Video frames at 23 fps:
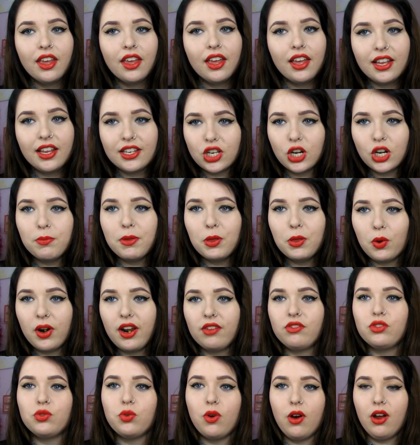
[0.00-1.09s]
It's going to be the one
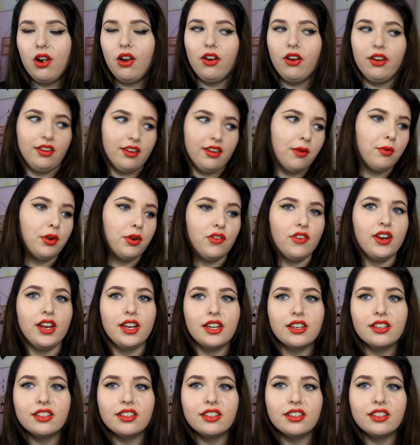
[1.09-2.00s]
after Twilight I'm going to read.